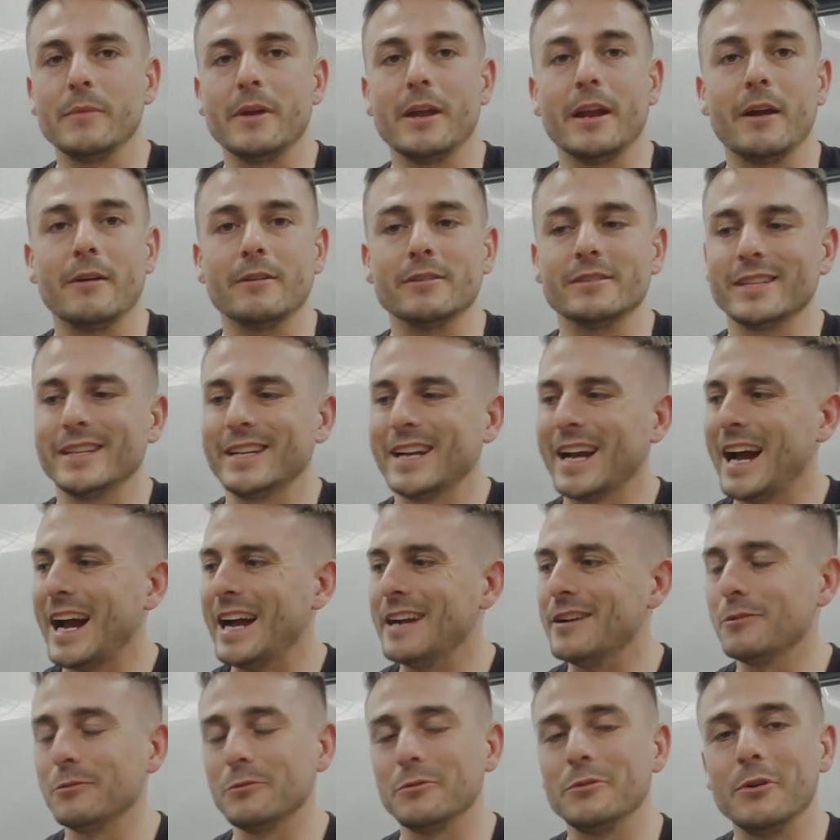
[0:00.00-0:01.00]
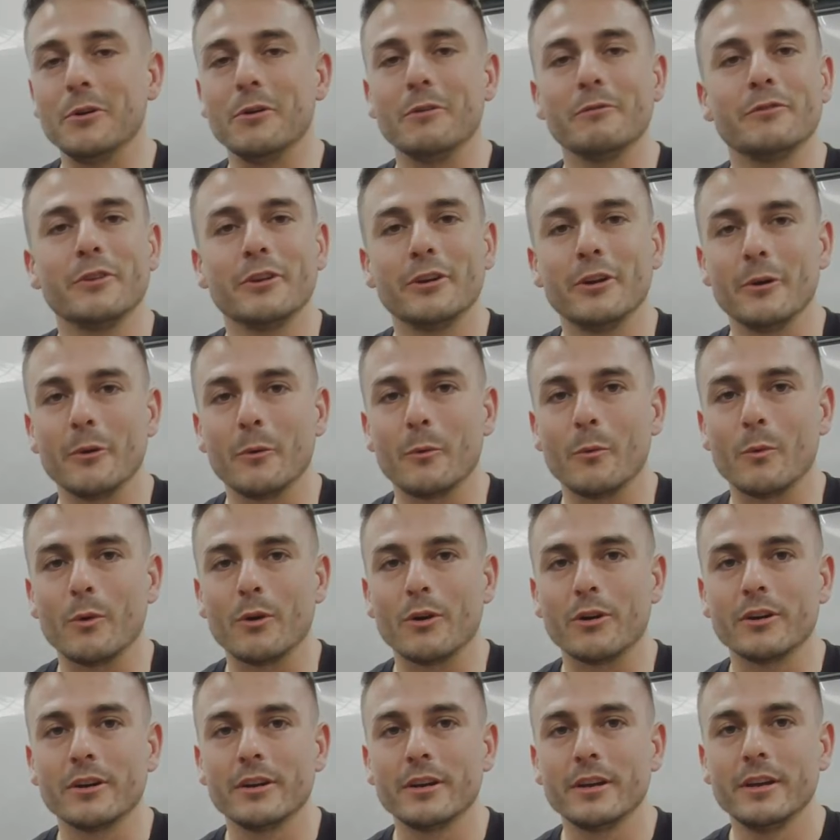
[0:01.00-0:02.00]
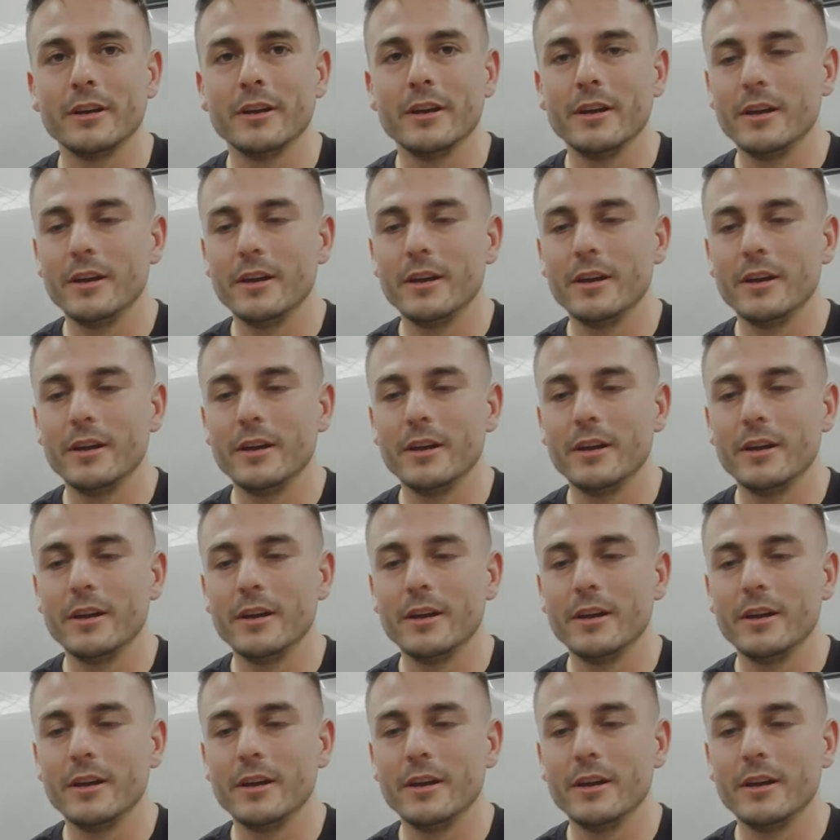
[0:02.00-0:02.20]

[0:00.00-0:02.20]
And I was like, I don't know if they're gonna work.